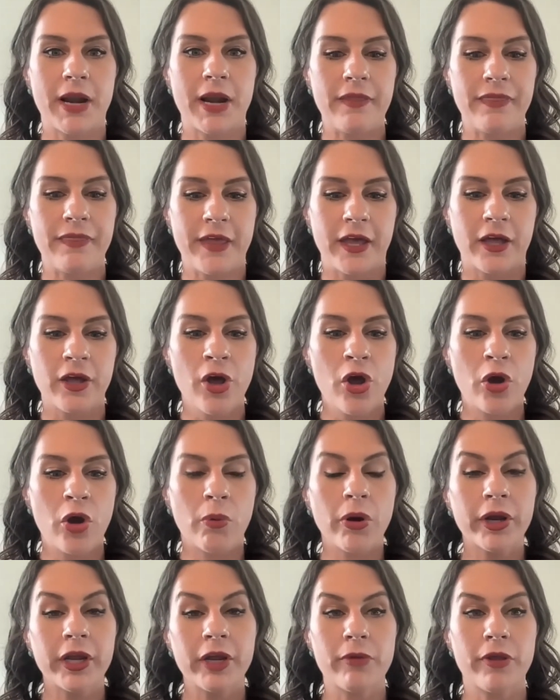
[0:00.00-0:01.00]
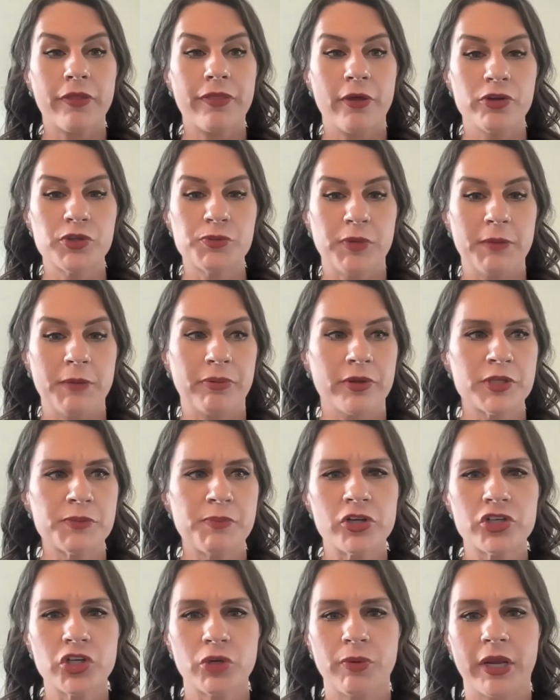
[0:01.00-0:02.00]
And I think working with those people,
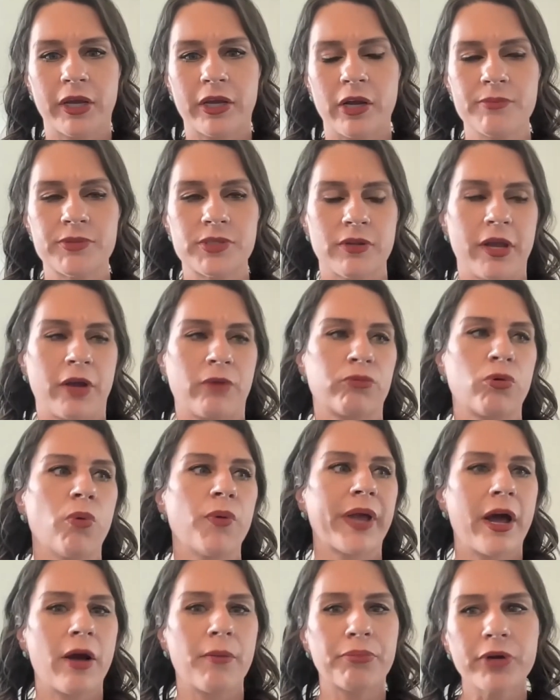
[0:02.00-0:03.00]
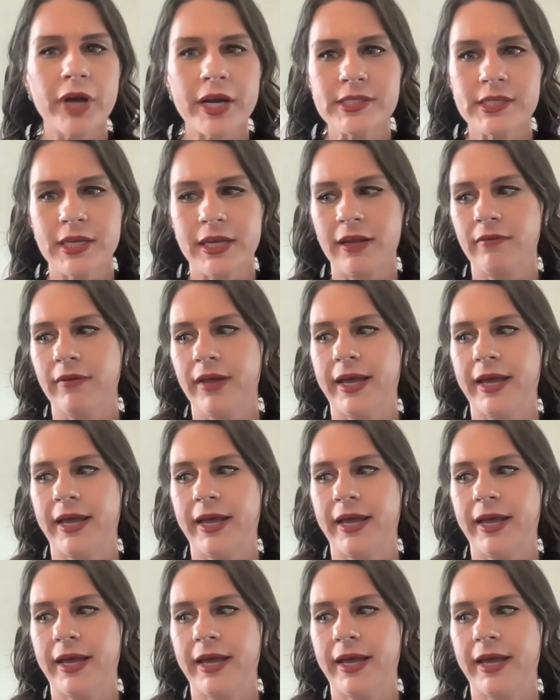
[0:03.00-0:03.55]
especially when it comes to like rolling out pricing,